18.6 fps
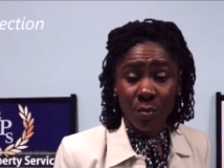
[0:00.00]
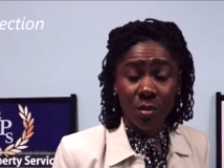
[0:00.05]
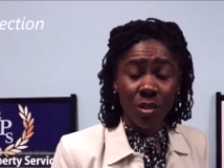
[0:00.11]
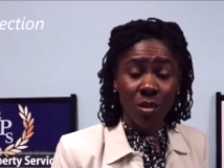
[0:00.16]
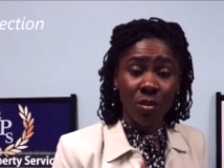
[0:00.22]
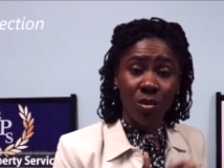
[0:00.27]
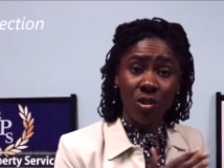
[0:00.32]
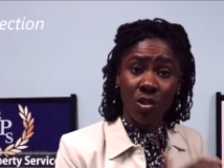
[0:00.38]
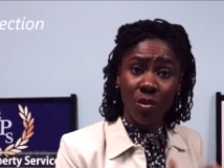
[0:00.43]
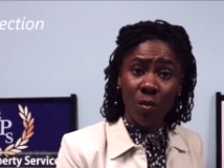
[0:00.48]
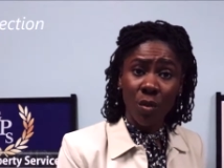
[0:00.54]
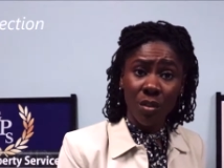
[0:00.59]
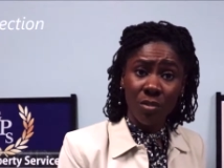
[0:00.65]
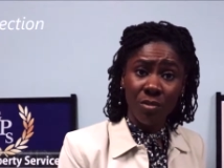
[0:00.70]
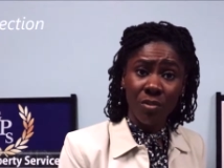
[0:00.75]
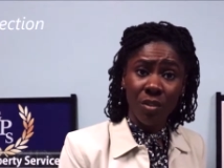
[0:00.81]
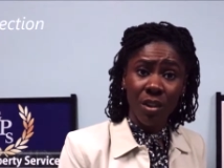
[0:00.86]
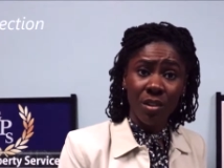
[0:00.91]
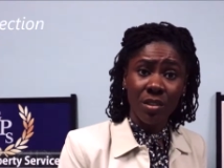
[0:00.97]
So it's due on the
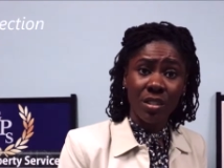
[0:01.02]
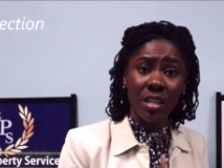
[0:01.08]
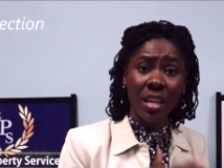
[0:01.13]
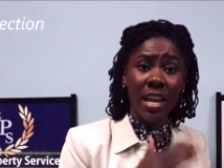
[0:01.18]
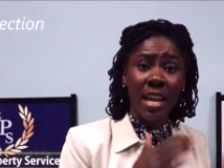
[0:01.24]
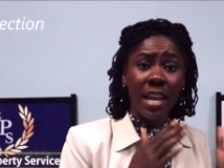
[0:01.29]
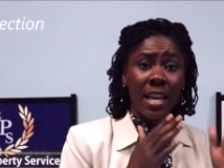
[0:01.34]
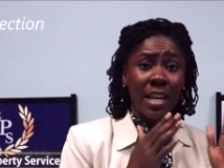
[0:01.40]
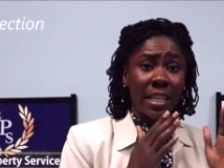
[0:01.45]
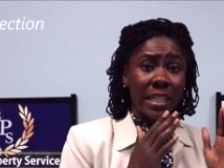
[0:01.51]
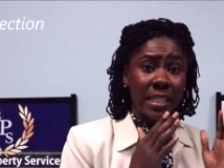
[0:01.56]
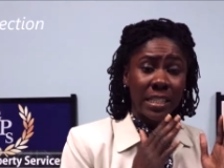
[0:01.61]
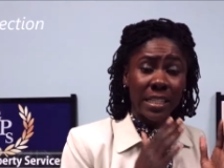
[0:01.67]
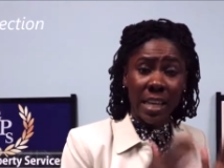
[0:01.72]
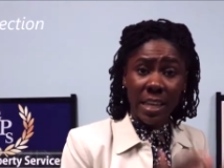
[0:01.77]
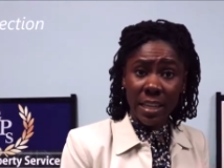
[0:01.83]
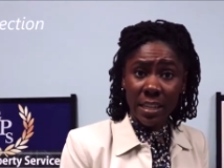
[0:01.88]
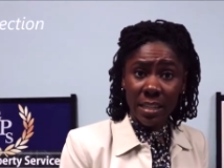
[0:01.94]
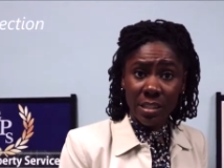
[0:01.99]
first,
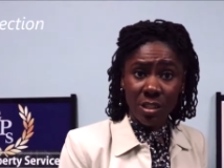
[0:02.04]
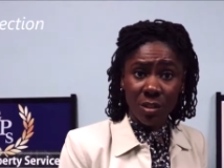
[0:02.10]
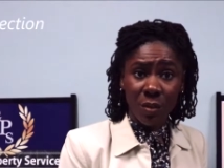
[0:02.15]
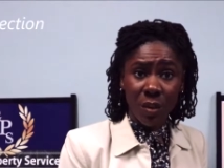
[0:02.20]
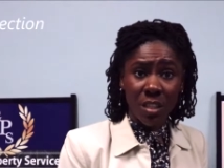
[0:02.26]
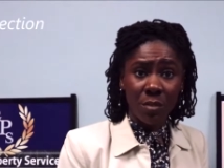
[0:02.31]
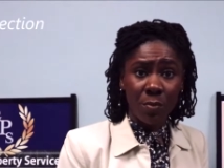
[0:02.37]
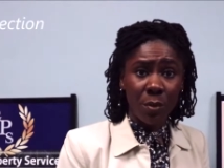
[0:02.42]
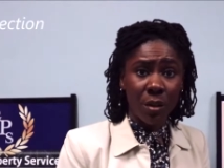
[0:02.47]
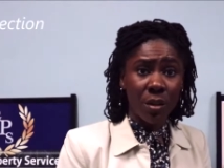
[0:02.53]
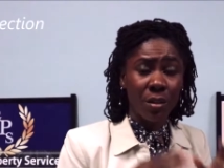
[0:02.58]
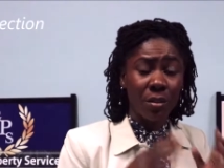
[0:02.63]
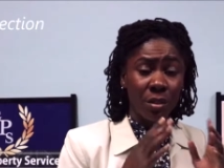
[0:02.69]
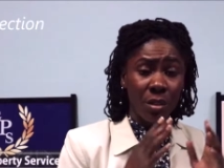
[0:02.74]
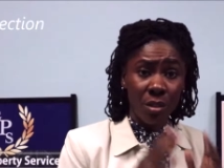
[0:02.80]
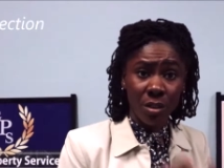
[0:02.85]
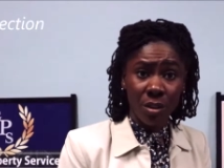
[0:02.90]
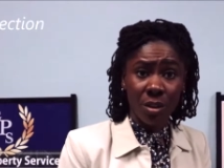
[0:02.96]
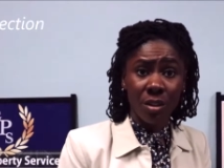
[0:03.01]
second is the grace period, the
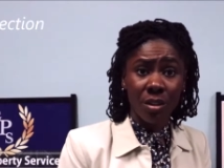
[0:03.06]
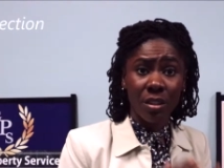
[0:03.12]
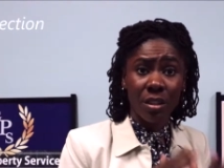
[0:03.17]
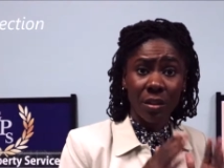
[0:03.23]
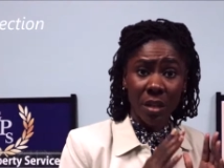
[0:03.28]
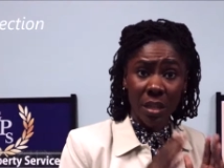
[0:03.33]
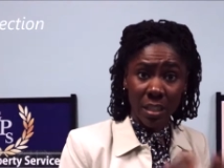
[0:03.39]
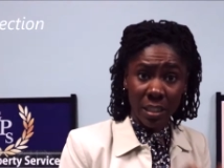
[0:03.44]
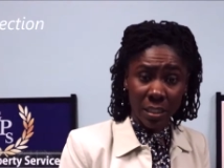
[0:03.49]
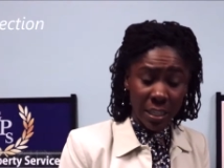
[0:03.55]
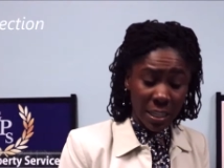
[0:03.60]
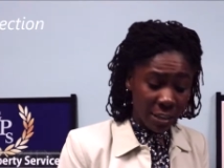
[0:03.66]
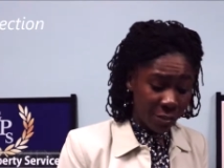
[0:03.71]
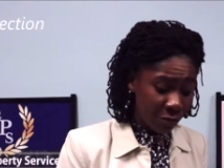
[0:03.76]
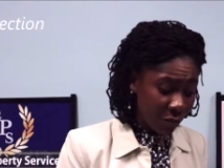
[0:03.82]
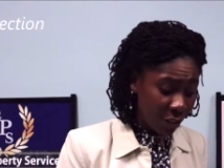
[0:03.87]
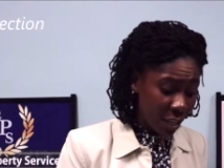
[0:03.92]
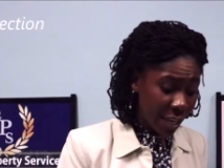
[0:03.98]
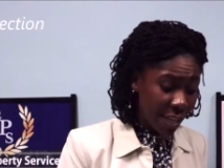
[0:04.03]
third they're getting a late
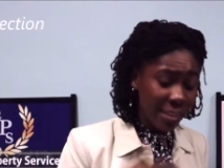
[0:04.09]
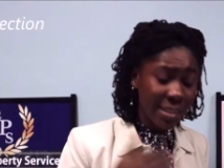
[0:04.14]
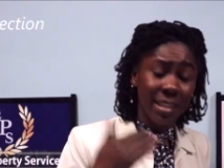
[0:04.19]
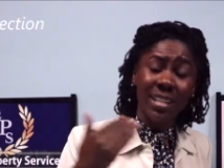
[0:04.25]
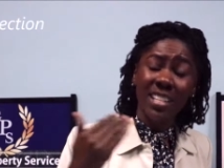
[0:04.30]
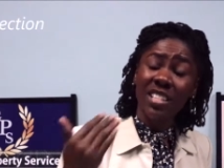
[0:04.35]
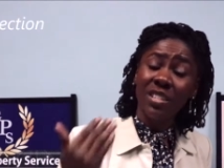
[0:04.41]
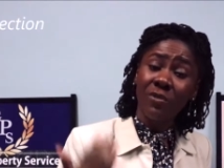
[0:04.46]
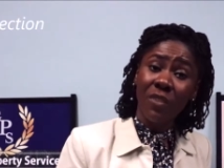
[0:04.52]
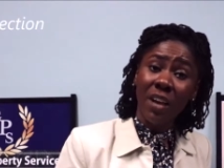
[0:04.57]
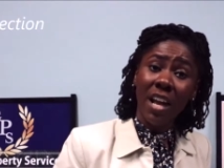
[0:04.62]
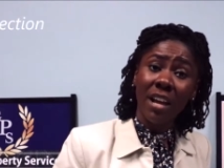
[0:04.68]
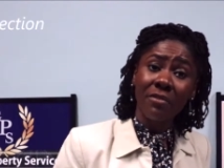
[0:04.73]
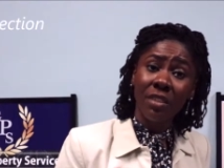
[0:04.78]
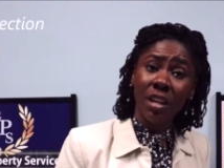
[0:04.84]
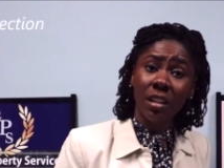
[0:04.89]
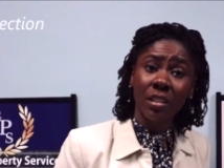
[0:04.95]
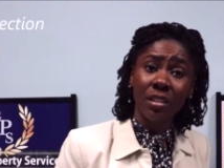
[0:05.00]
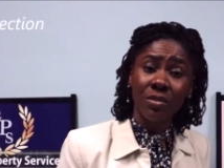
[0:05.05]
fee, and then it's
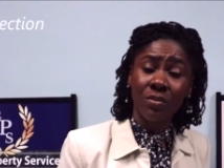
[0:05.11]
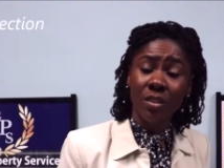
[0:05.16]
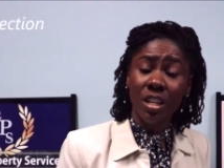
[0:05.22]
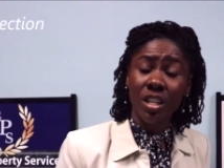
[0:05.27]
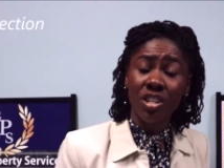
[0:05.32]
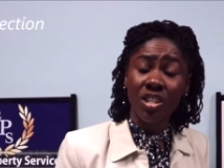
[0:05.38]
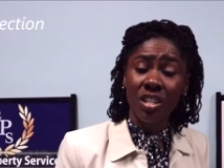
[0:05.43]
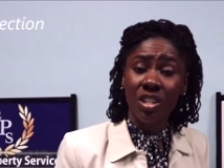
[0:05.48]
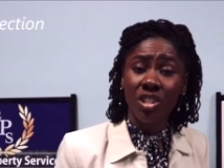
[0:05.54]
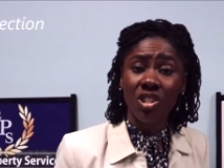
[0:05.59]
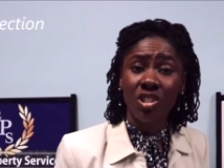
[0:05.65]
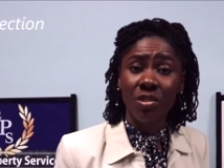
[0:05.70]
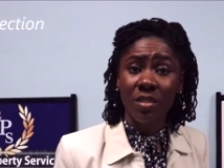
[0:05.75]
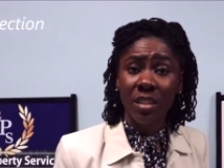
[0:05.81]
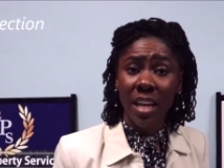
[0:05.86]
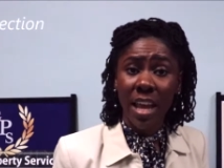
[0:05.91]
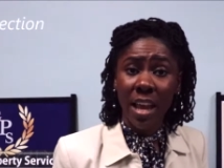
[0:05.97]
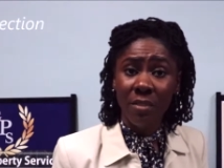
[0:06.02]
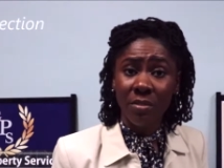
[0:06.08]
$5 for each additional
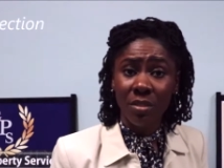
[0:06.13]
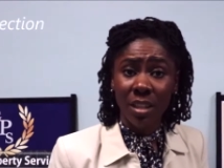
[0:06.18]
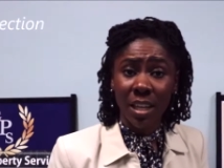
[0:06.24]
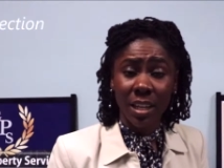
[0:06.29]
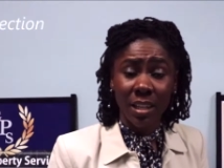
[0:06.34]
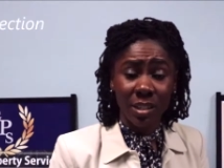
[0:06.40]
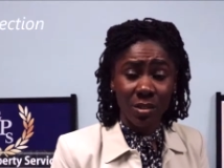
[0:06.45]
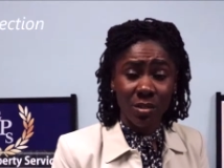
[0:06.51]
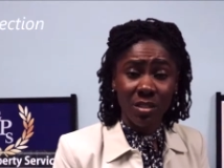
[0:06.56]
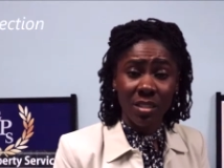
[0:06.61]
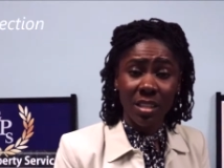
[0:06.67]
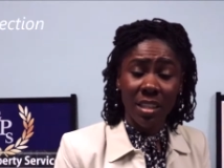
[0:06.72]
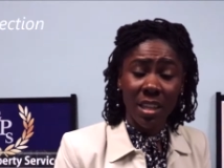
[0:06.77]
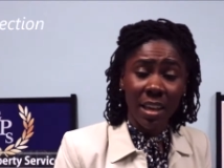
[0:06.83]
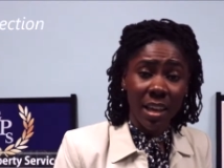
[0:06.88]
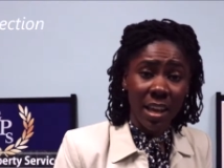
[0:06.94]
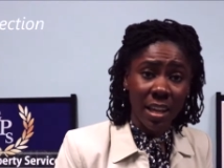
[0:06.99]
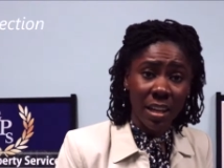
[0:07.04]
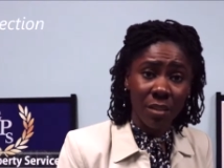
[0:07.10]
day after that, and you'll see
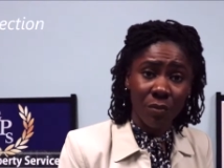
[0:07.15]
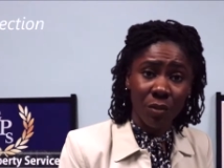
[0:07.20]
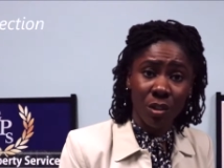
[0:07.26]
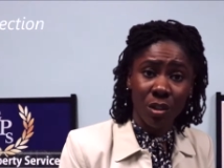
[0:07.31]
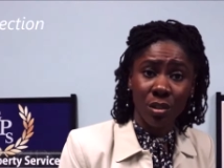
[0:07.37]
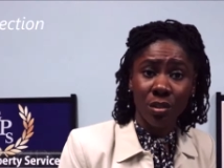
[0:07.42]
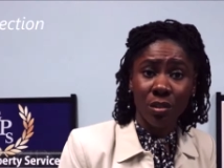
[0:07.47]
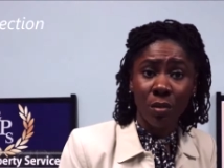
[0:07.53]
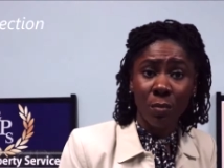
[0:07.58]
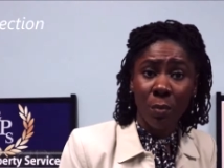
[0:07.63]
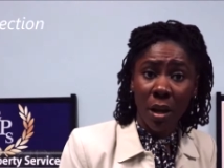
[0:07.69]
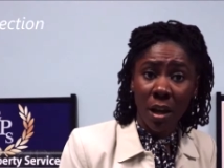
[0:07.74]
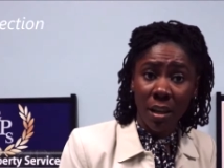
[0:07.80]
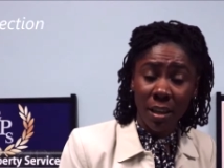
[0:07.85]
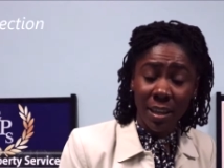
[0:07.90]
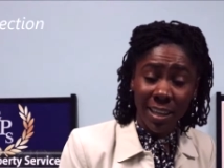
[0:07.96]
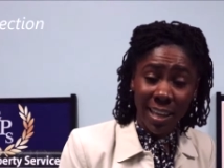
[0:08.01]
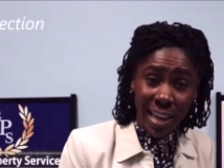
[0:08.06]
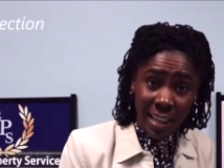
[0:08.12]
that kind of on your little
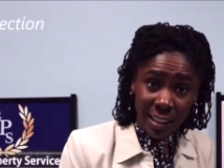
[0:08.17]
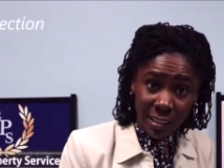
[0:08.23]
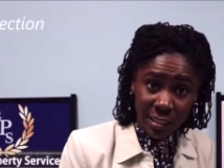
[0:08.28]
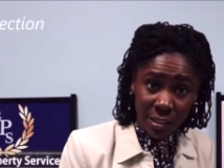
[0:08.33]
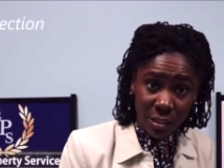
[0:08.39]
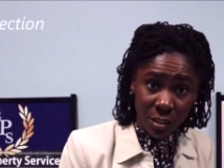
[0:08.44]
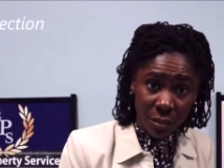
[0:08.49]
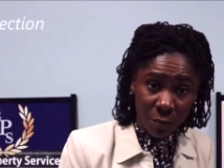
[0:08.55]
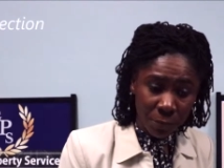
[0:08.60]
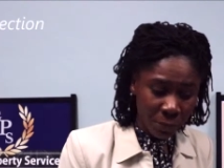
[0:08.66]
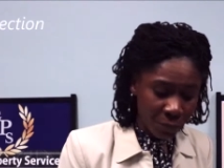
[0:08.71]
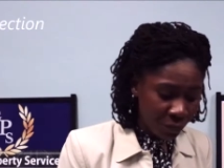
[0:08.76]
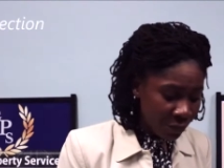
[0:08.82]
mock calendar.